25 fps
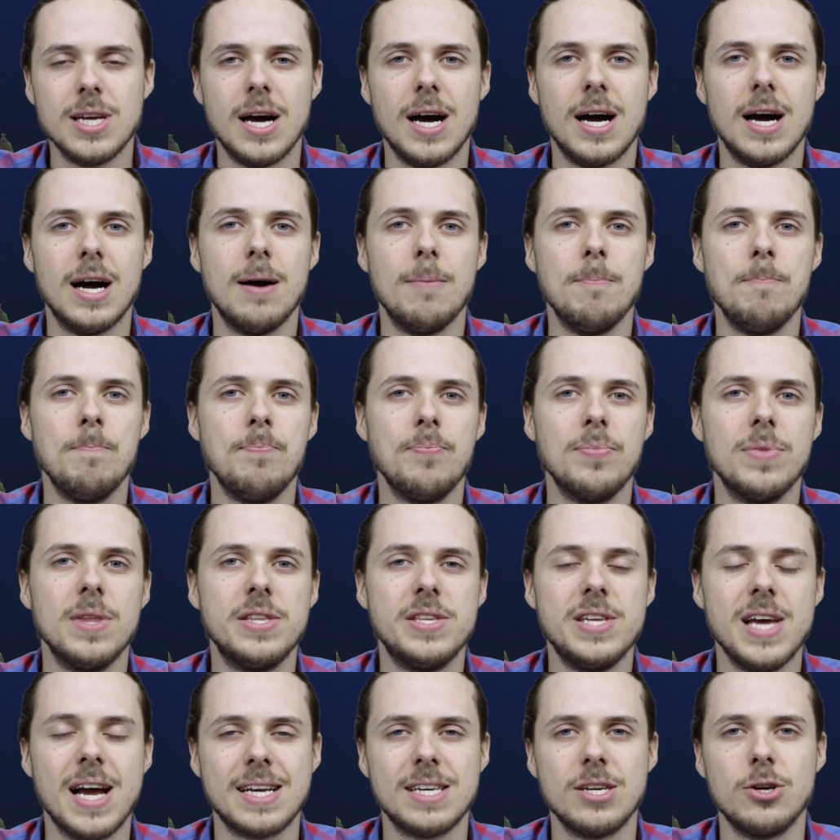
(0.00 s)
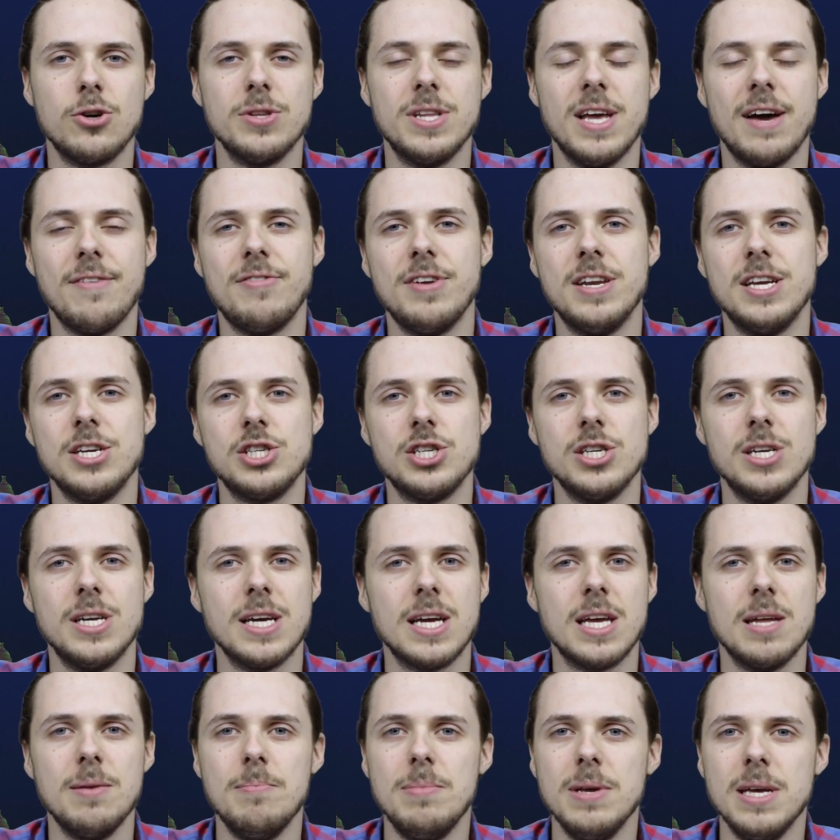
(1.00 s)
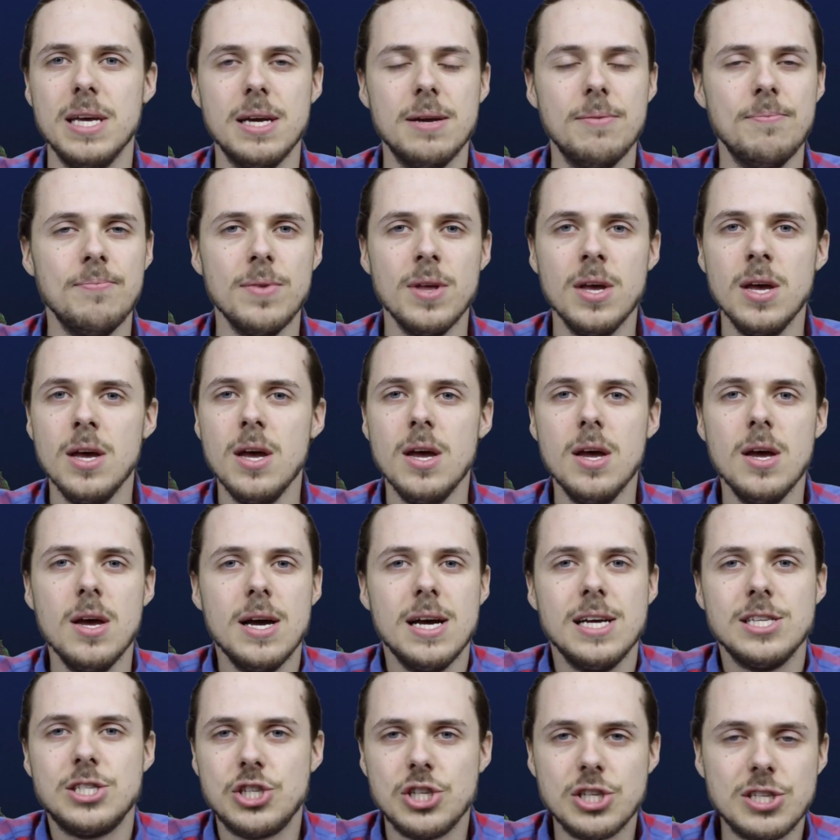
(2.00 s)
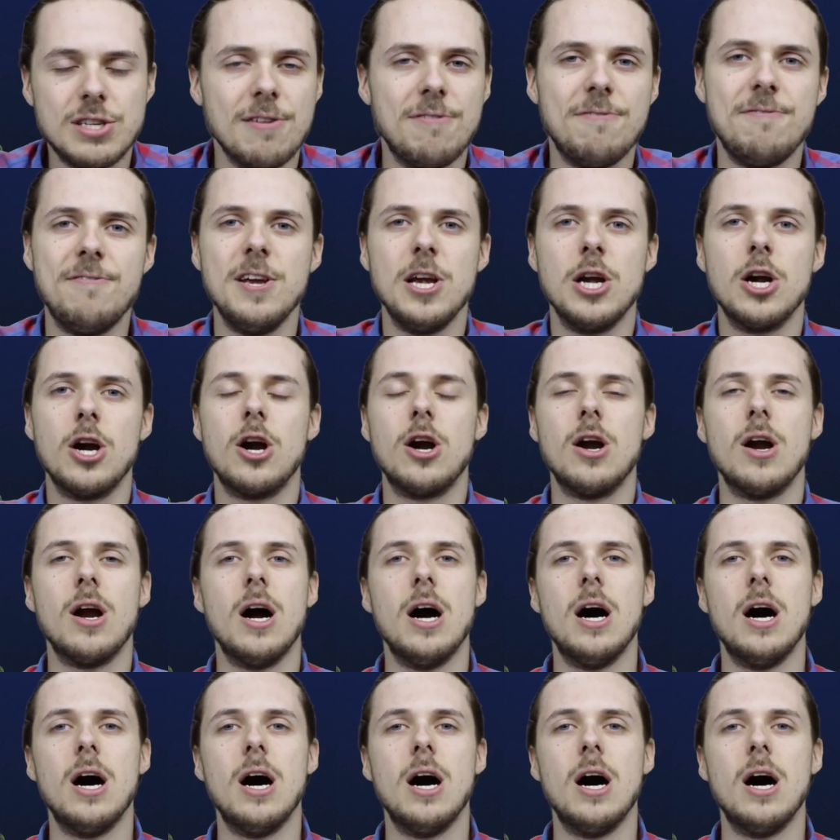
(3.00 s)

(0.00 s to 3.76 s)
The technical definition, it's just a fear